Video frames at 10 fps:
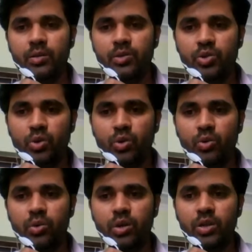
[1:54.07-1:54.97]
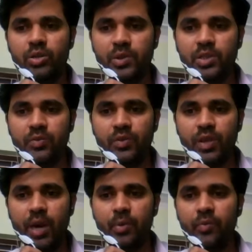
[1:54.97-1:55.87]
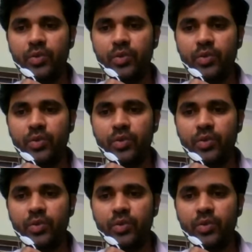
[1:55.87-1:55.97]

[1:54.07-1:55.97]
show a specific type of